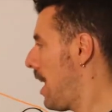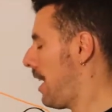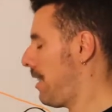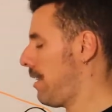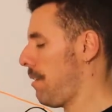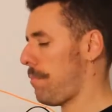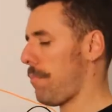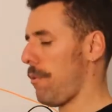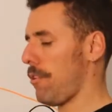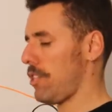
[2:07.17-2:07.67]

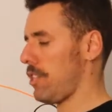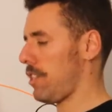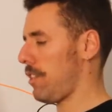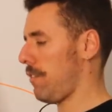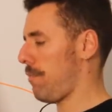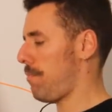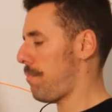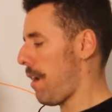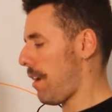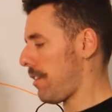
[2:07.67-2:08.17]
And the
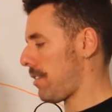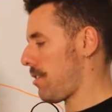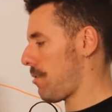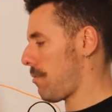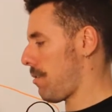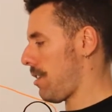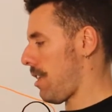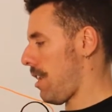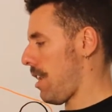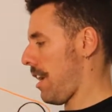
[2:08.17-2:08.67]
positive part is
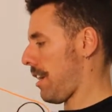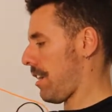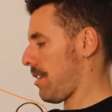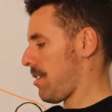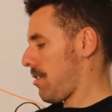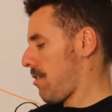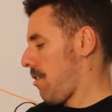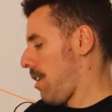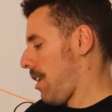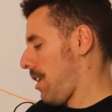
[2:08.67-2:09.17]
when the leg
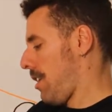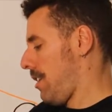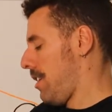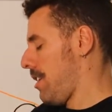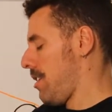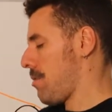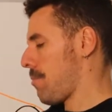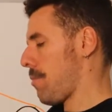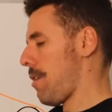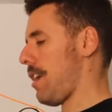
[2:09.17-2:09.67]
is going
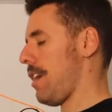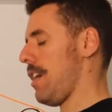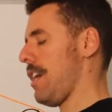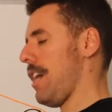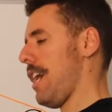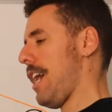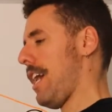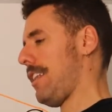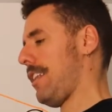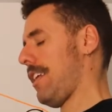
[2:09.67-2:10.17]
this
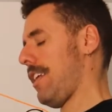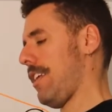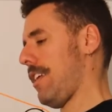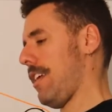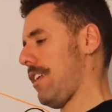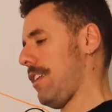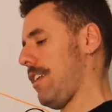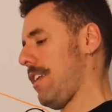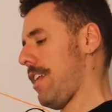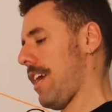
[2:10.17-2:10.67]
way, and
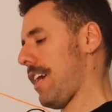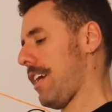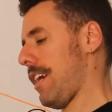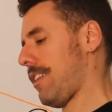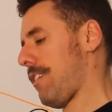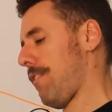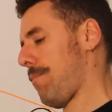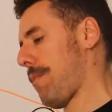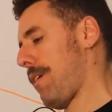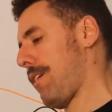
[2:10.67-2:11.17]
the
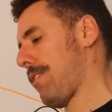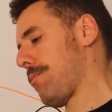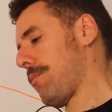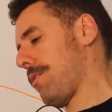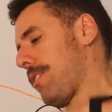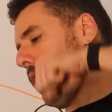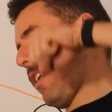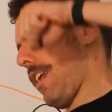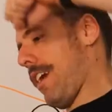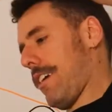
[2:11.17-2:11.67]
negative part is
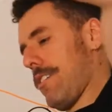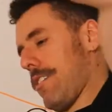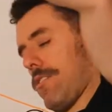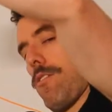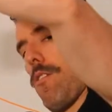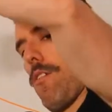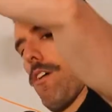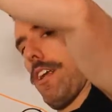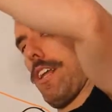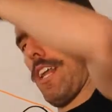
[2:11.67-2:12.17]
when the leg is
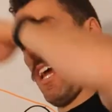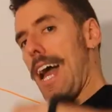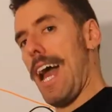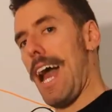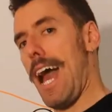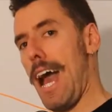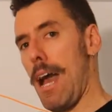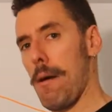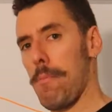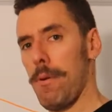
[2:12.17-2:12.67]
going
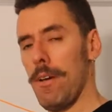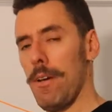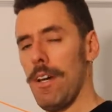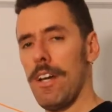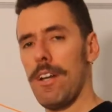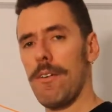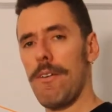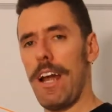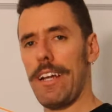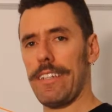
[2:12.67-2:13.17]
up,
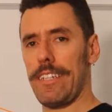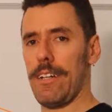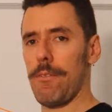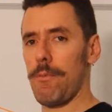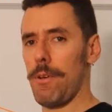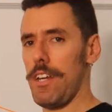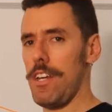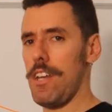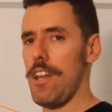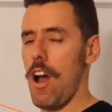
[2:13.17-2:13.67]
right?
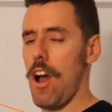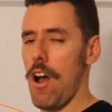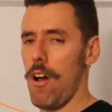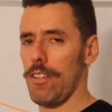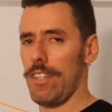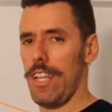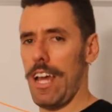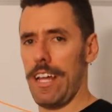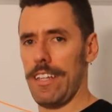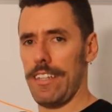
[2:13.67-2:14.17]
And we
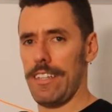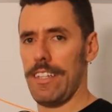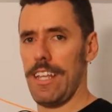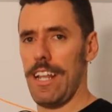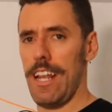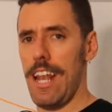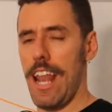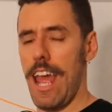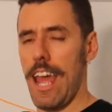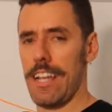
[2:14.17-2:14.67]
know that
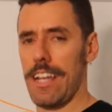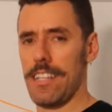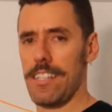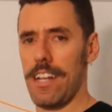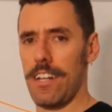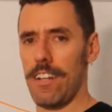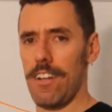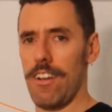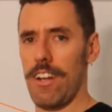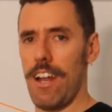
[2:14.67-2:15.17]
the
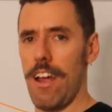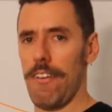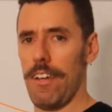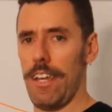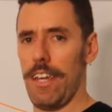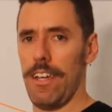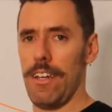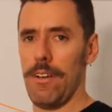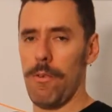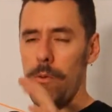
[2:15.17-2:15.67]
legs are gonna
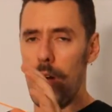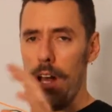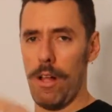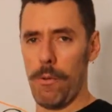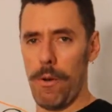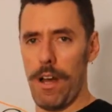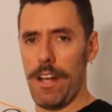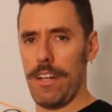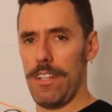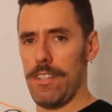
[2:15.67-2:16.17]
be,
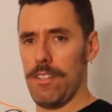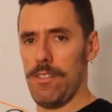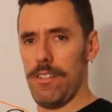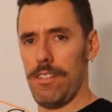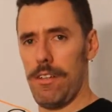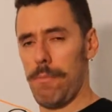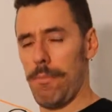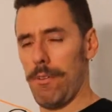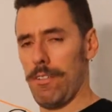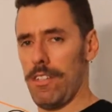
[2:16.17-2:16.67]
while one is doing
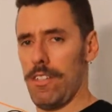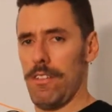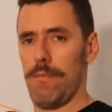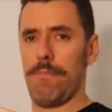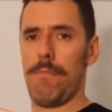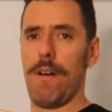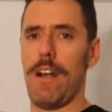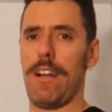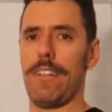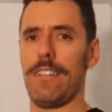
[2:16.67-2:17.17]
the
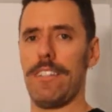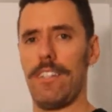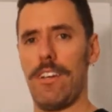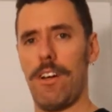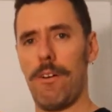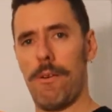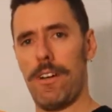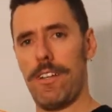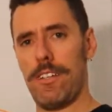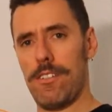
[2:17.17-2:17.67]
positive part, the
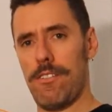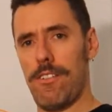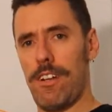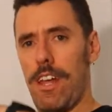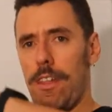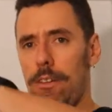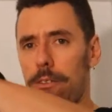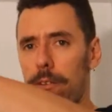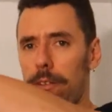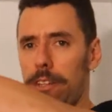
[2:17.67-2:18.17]
other one is
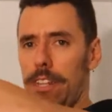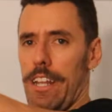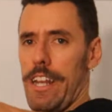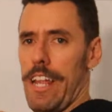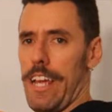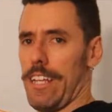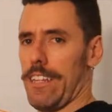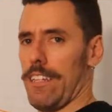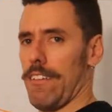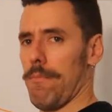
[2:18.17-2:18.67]
gonna do the
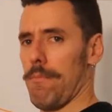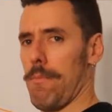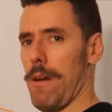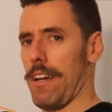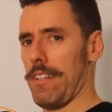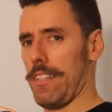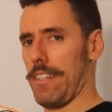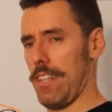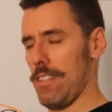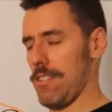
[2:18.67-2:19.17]
negative
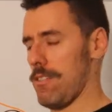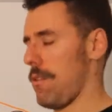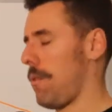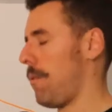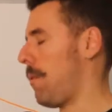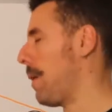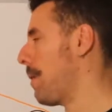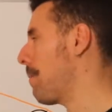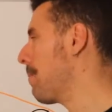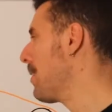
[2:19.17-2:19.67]
part, and
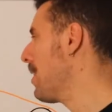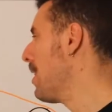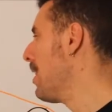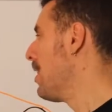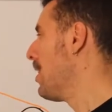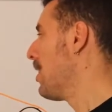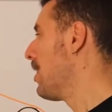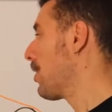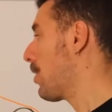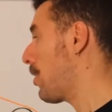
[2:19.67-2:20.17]
so on.
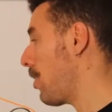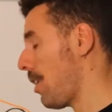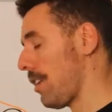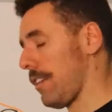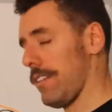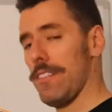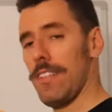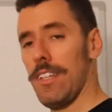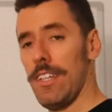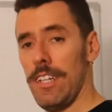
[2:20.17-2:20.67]

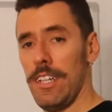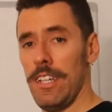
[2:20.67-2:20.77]
Good.